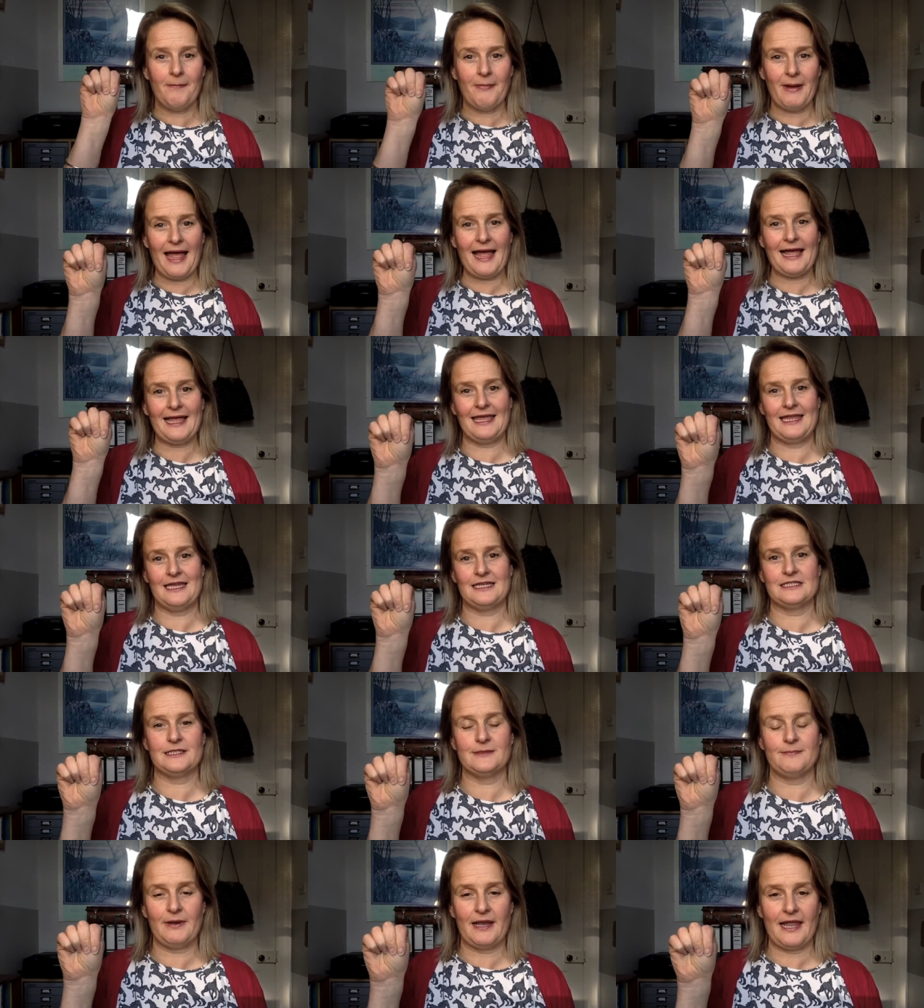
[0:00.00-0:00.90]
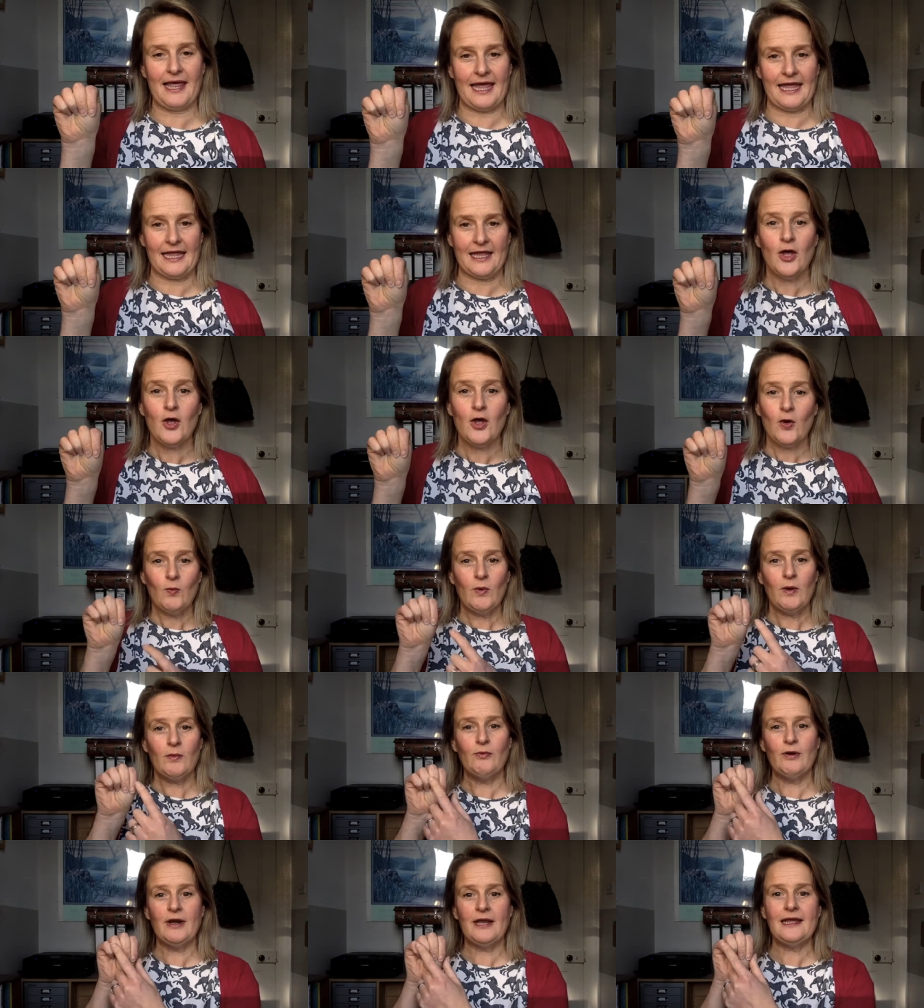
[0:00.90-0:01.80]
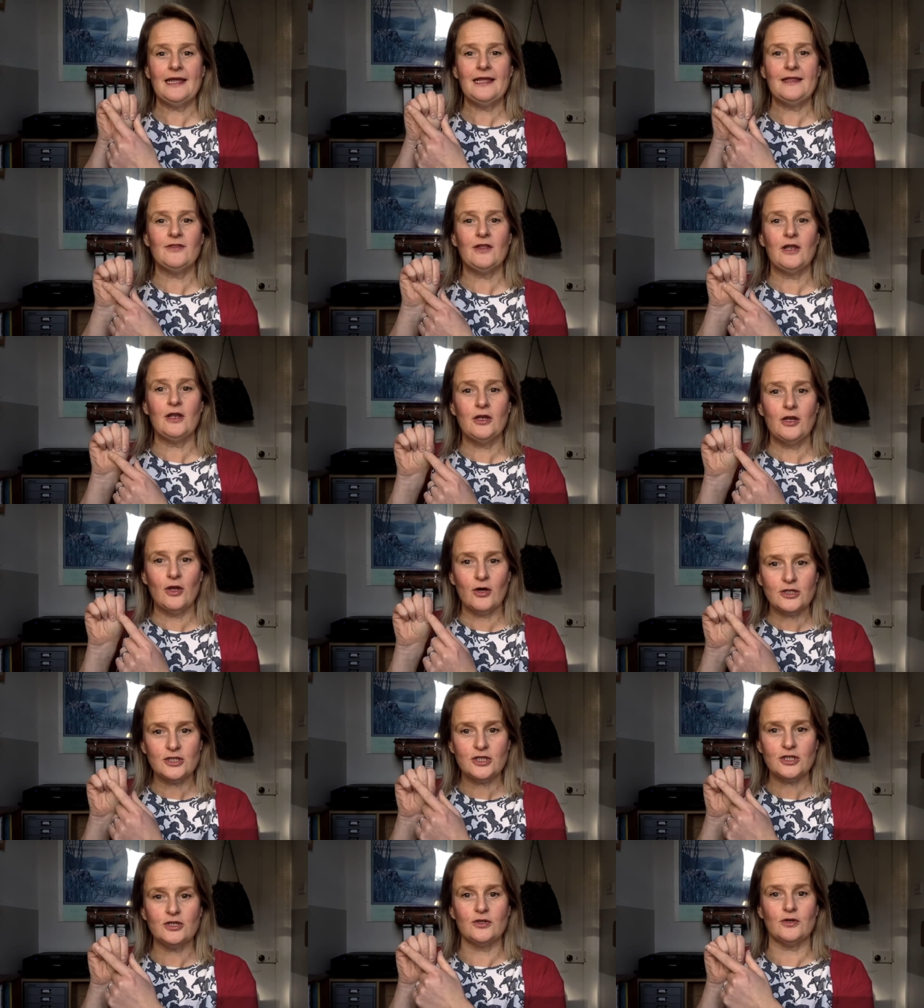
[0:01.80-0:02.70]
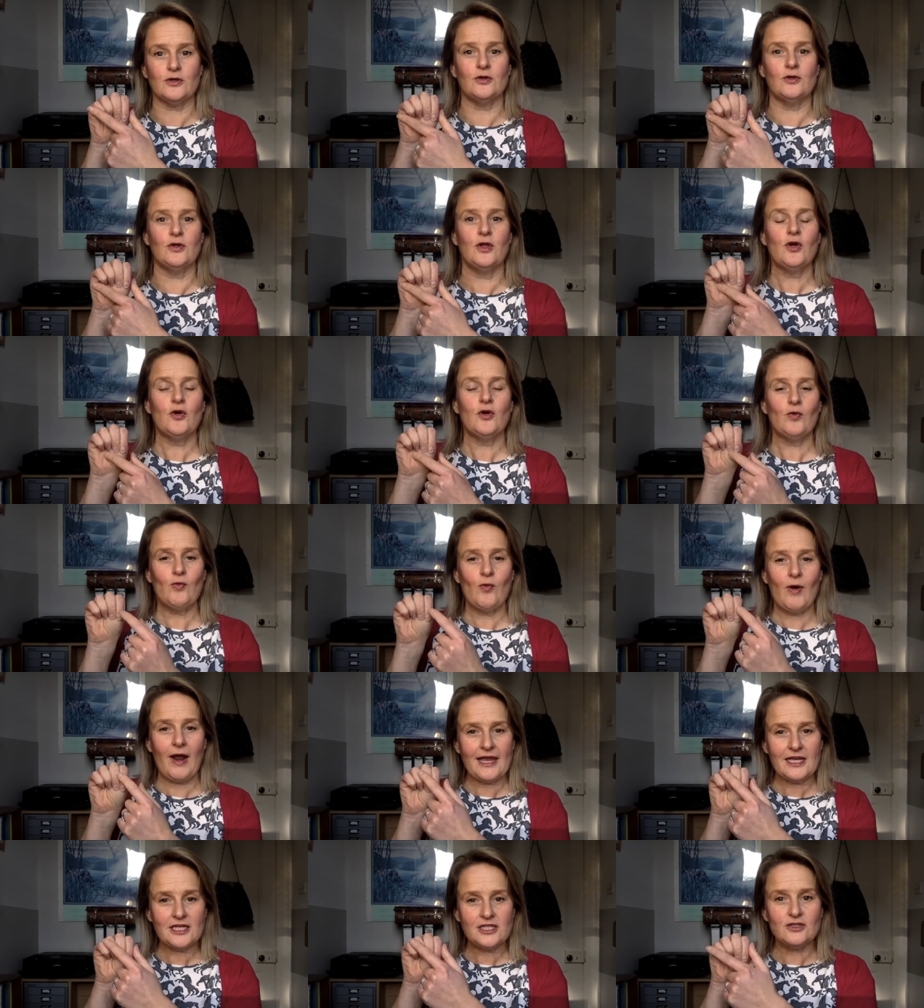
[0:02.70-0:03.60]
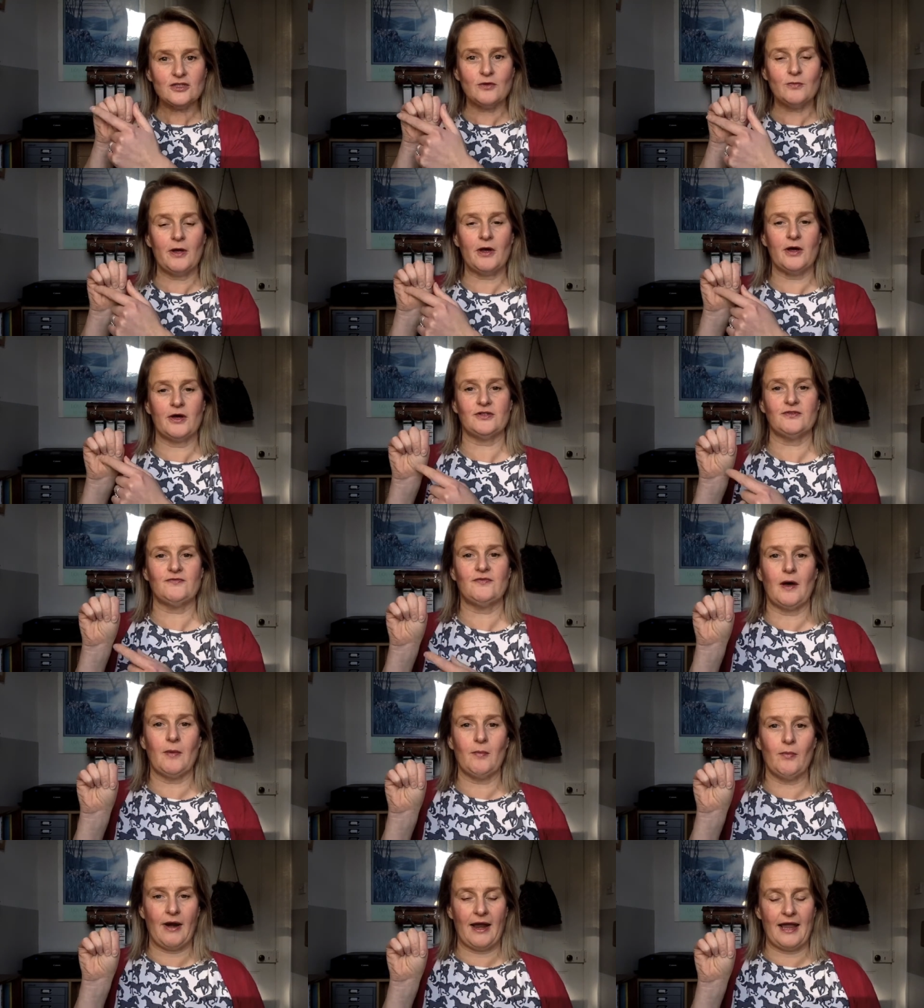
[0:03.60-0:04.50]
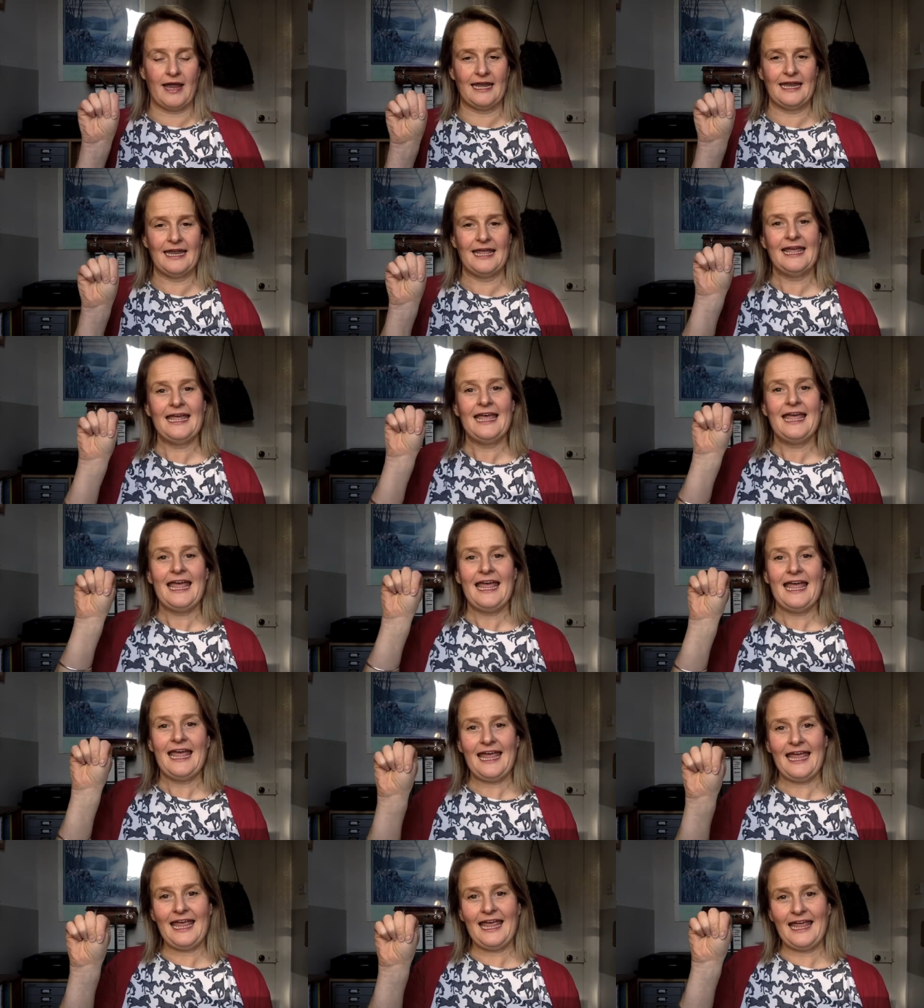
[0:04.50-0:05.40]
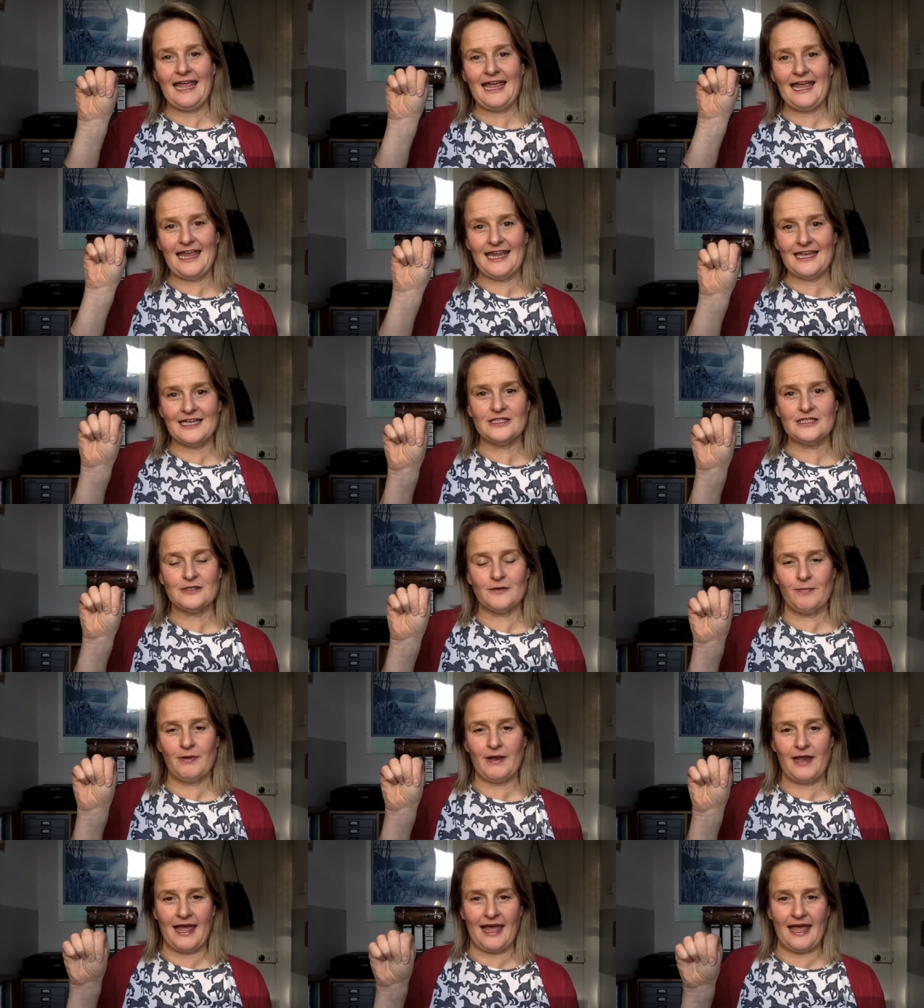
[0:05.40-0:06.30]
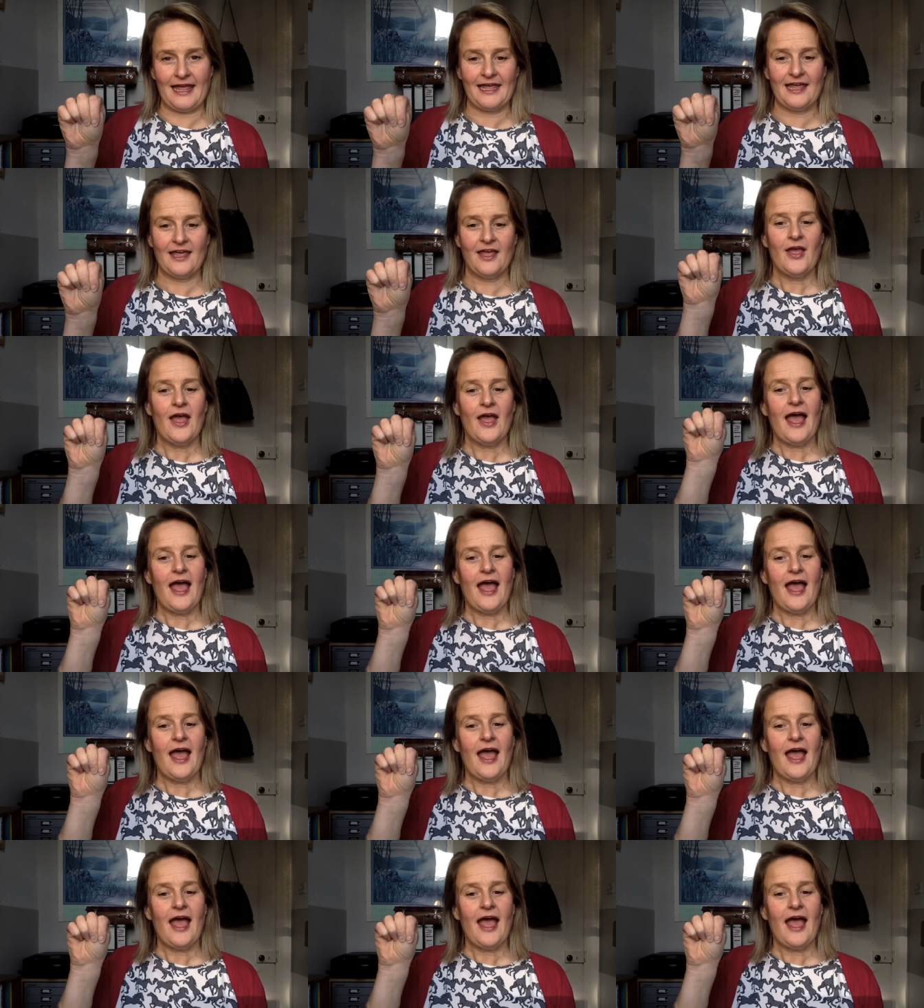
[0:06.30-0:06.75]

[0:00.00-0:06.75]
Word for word: back into play. We're bringing the logical, rational part of our brain into play.